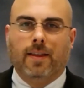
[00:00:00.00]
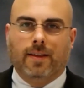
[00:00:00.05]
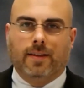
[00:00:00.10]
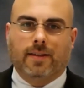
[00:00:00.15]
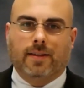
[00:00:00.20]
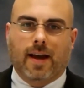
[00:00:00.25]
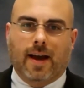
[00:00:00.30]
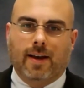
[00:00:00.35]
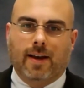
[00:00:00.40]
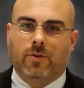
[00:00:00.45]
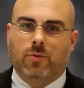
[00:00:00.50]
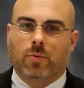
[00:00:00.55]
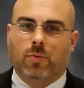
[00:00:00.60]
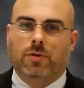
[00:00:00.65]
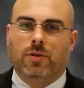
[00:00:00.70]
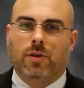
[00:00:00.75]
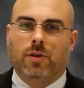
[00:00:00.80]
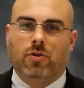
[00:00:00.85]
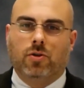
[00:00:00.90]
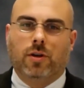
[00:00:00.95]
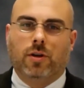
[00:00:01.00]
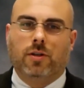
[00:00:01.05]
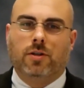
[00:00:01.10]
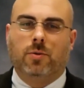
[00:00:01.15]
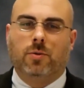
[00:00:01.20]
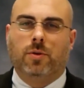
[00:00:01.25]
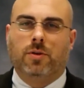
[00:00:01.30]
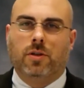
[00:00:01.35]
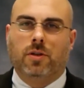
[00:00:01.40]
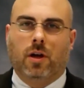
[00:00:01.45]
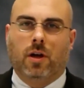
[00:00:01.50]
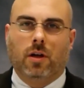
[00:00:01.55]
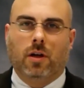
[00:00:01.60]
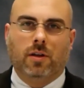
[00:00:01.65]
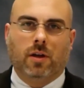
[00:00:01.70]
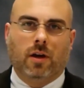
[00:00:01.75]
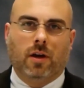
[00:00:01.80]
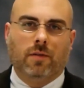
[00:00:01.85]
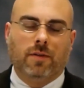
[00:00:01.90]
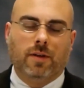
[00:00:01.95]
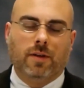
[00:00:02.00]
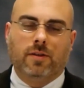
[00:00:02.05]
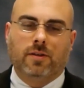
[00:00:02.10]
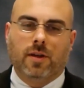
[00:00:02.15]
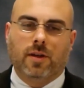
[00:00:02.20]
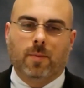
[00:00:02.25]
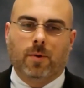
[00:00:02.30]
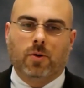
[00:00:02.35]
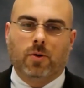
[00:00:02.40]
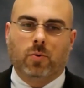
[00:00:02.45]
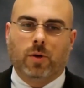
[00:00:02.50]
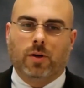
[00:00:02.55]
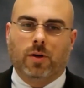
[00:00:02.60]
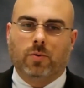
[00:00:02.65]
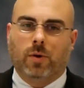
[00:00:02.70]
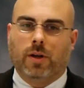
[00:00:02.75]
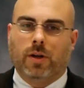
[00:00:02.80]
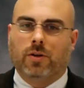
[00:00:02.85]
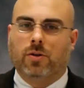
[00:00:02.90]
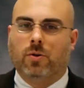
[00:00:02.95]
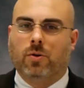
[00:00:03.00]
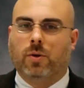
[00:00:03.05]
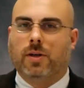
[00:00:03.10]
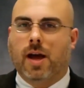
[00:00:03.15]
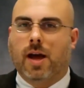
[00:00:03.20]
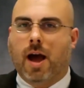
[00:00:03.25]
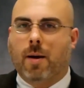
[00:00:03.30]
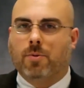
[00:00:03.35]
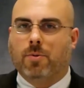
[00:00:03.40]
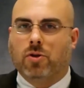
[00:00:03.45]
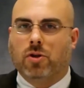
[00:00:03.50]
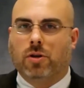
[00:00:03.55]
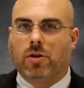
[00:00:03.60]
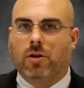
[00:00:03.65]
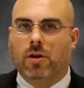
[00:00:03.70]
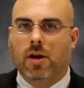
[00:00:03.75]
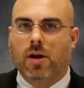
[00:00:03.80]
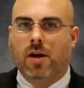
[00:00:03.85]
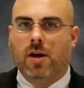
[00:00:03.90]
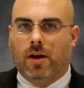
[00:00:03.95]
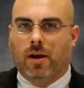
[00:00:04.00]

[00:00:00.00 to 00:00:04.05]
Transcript: This guidance was issued as a result of the December 2022 adoption